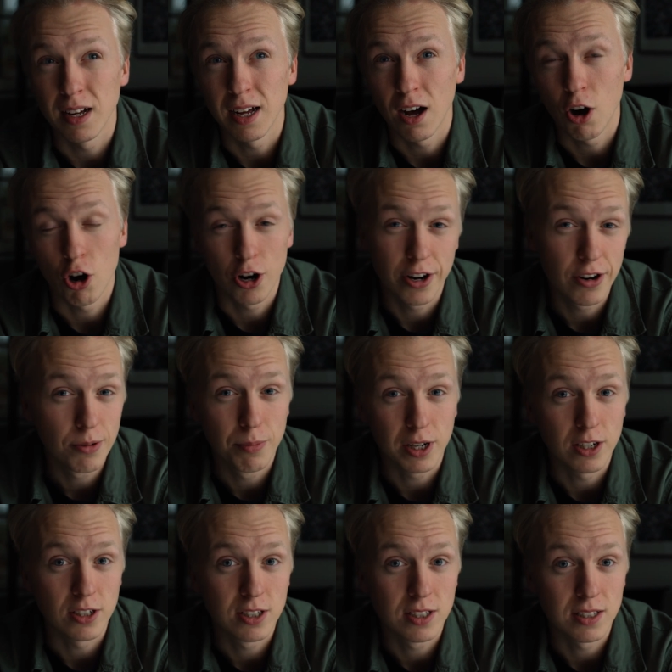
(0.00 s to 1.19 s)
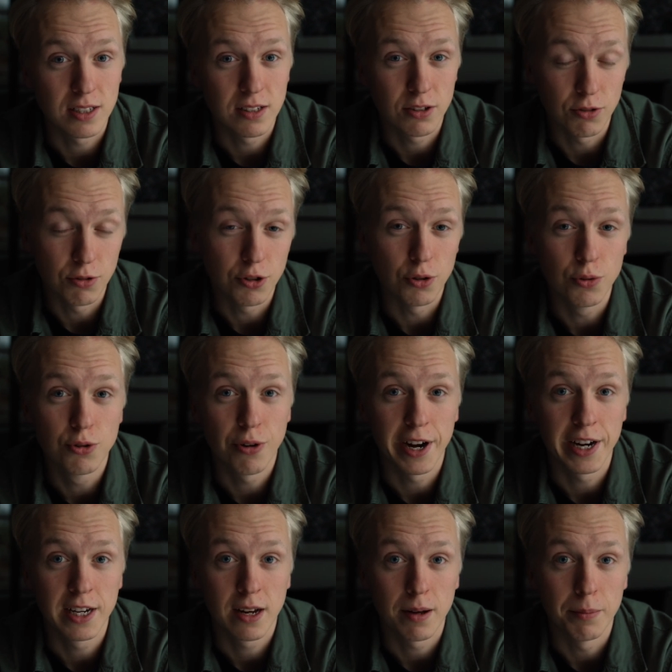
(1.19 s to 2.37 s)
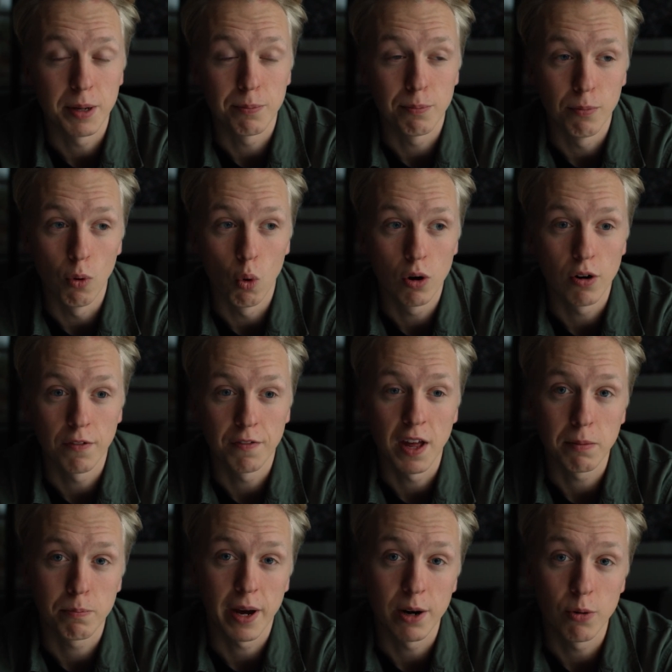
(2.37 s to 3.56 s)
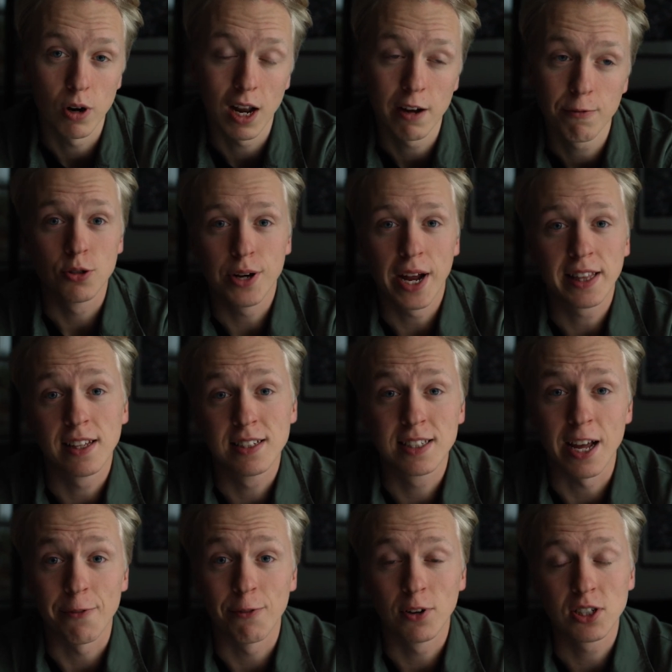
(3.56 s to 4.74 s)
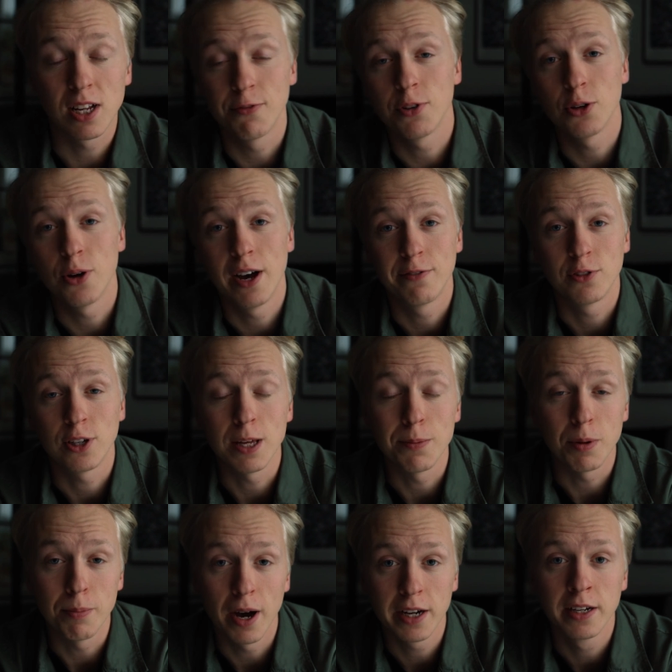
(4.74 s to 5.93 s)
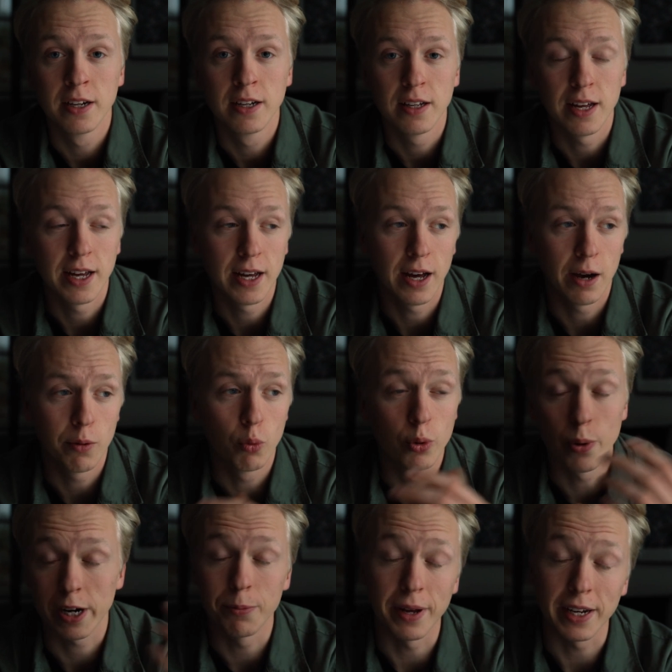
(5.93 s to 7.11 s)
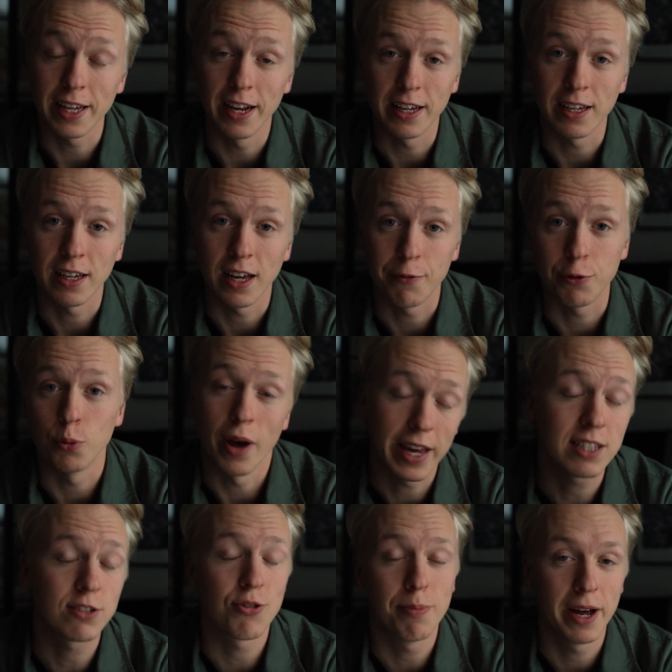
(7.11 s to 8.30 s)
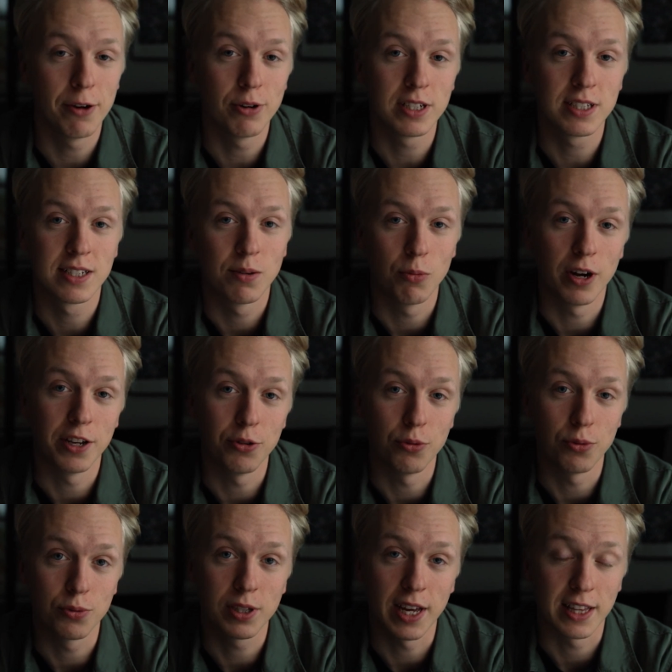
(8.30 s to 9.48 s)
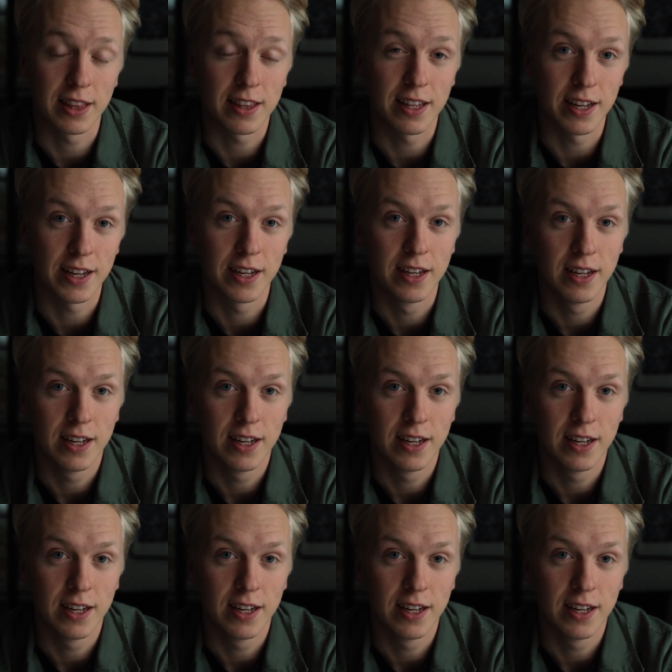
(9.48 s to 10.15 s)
harder because you do drain a bit more of that battery life. So that is definitely something you have to keep in mind. I would recommend getting a few extra batteries when you get the